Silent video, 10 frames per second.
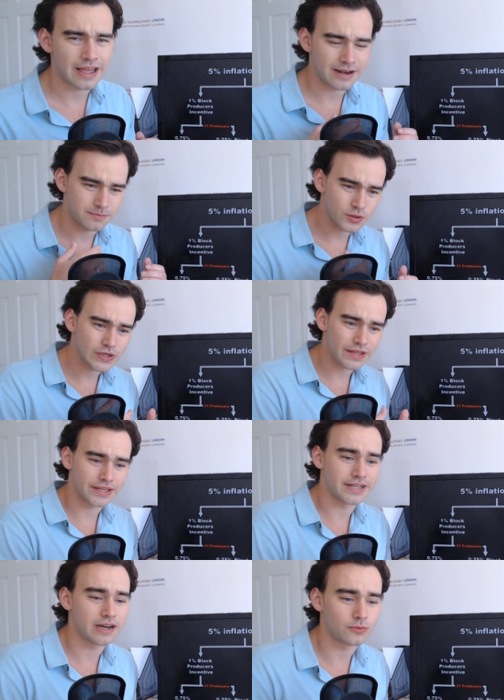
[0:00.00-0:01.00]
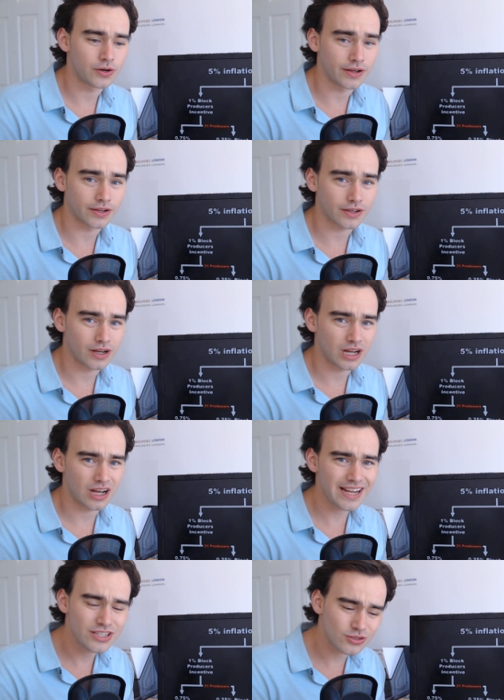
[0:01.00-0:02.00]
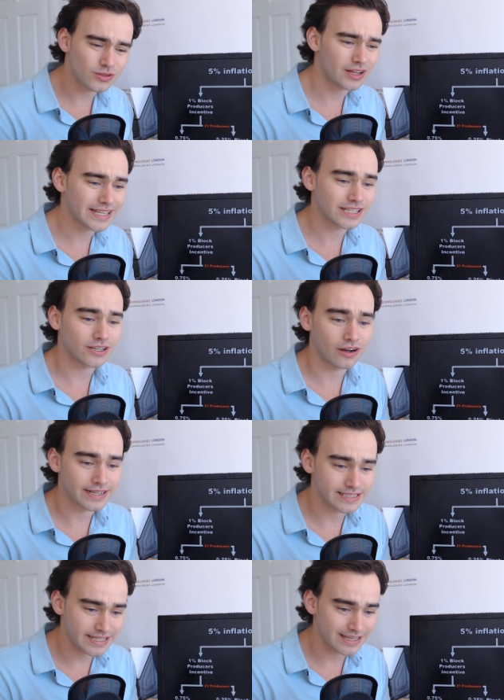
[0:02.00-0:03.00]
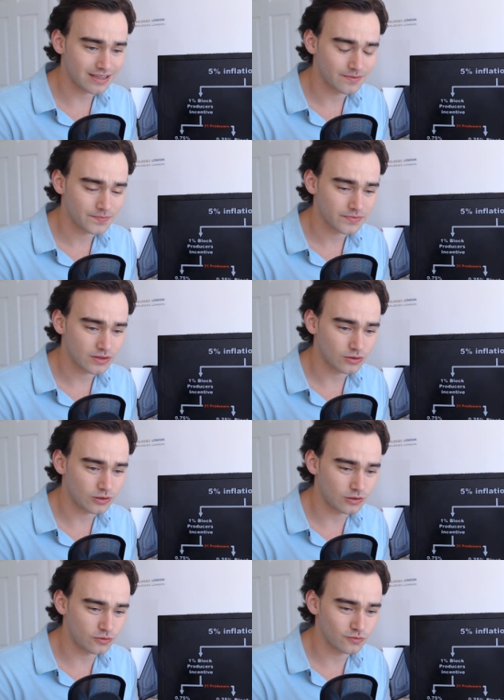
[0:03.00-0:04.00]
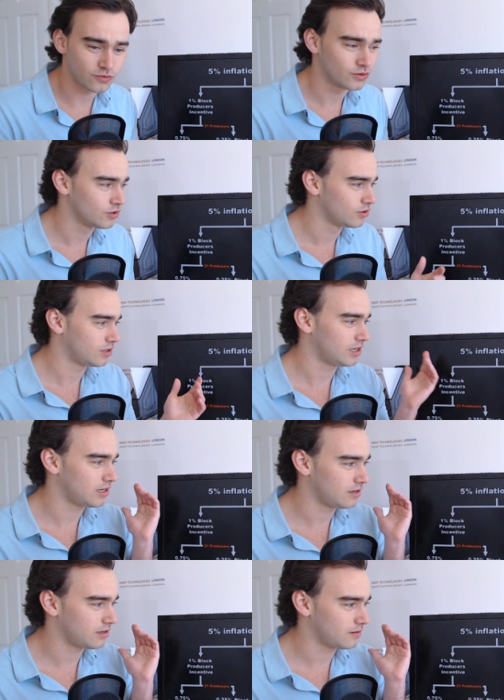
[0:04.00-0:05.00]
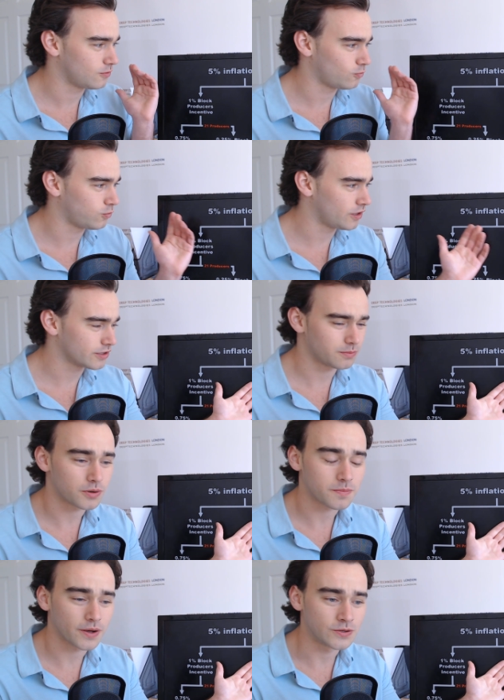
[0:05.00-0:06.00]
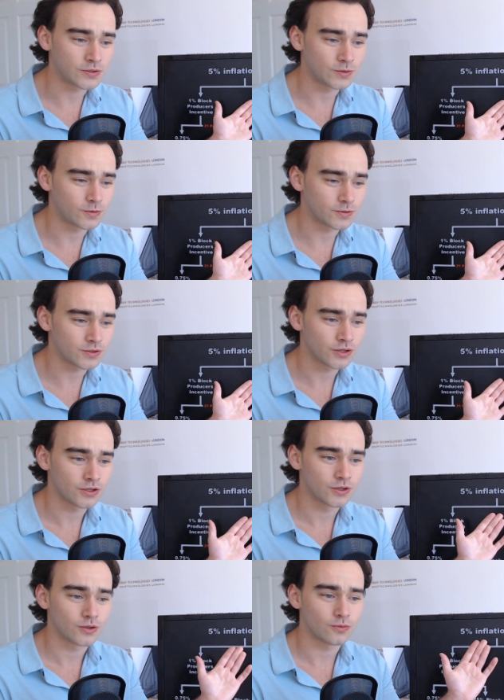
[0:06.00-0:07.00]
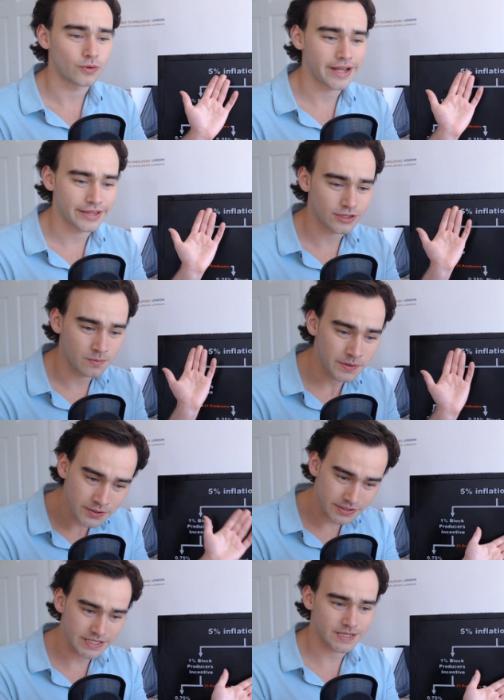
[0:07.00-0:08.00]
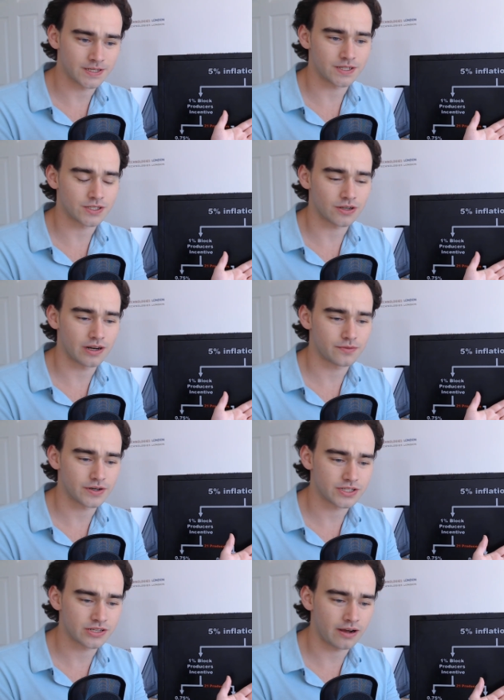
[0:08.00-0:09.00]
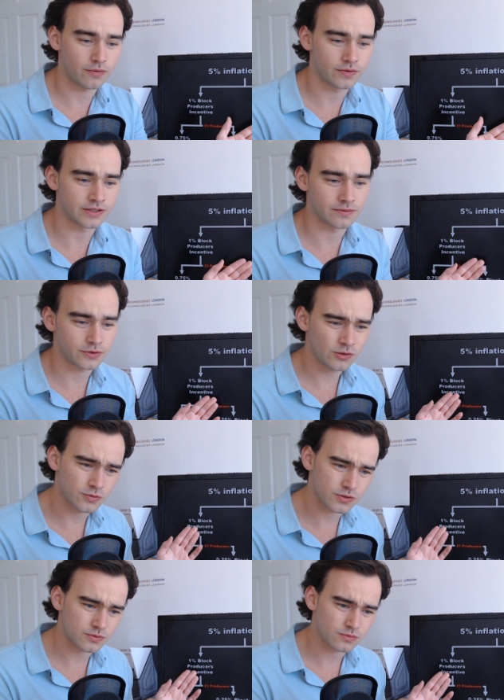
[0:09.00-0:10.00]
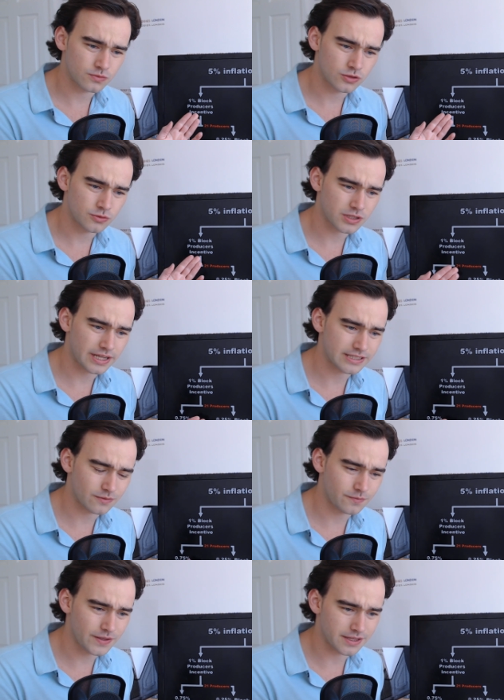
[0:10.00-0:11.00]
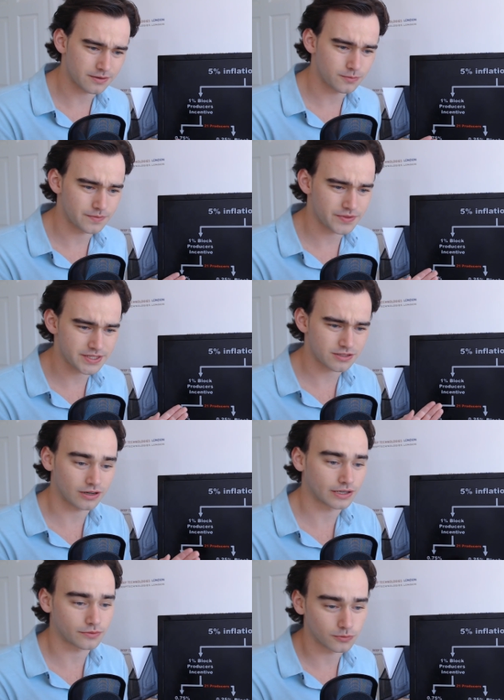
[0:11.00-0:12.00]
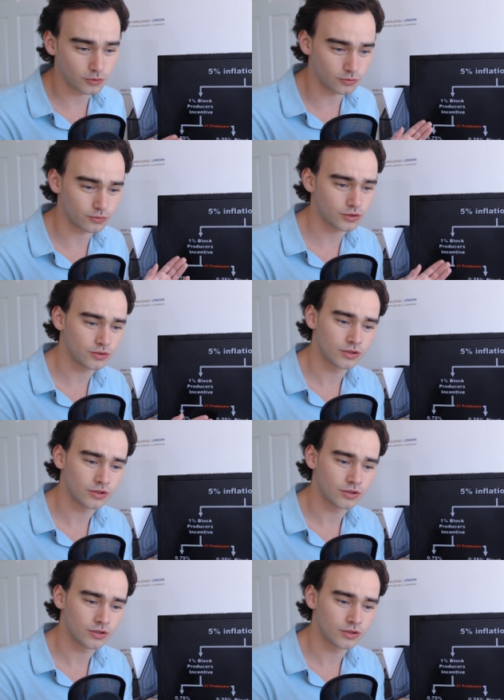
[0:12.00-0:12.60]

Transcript: and build out the network, I do like the idea of worker proposals where the community can decide for itself. And of course, you would like to think with this kind of reward